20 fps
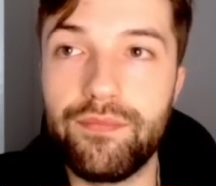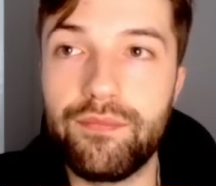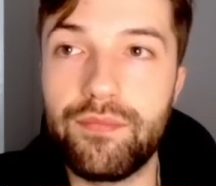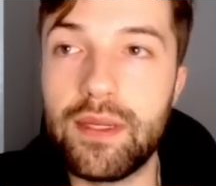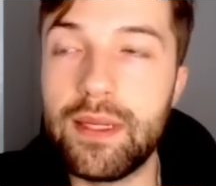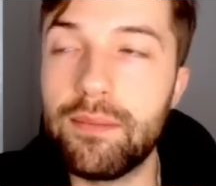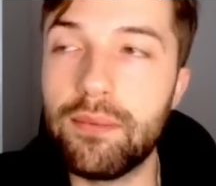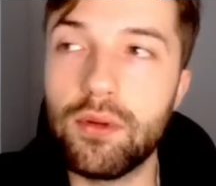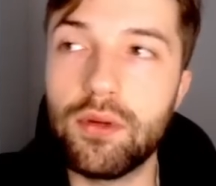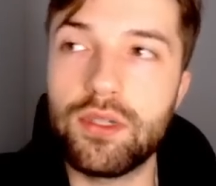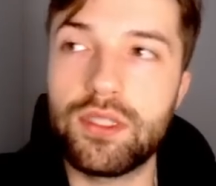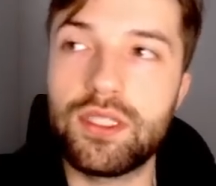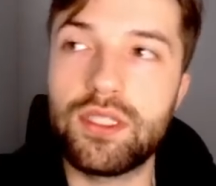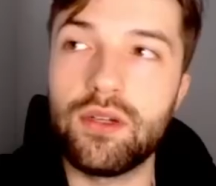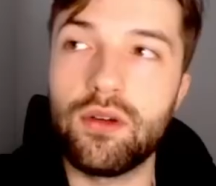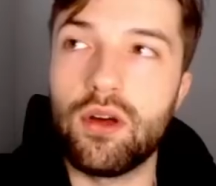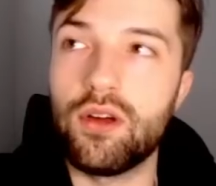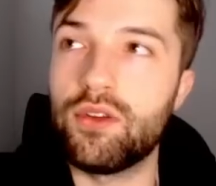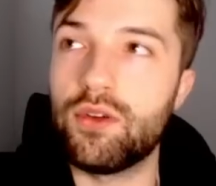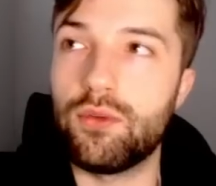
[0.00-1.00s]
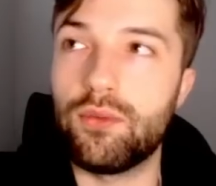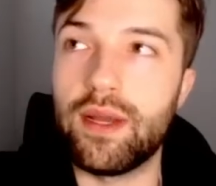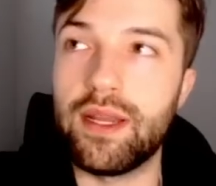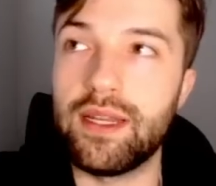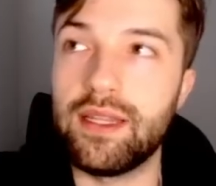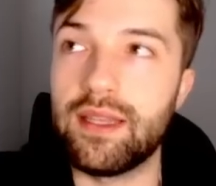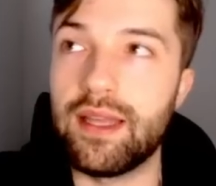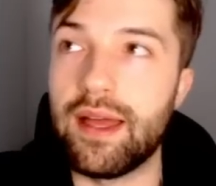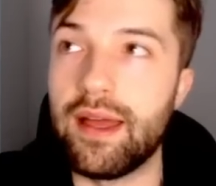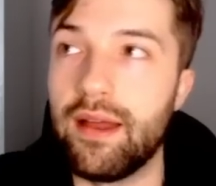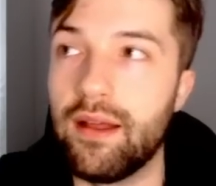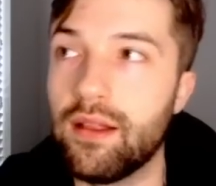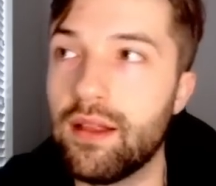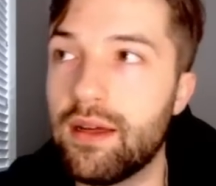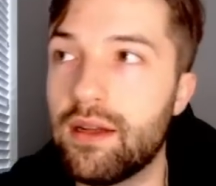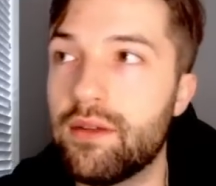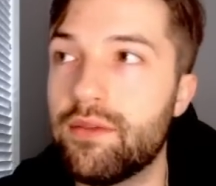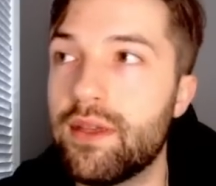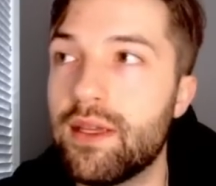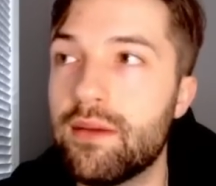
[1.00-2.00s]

people are still underrating the hell out of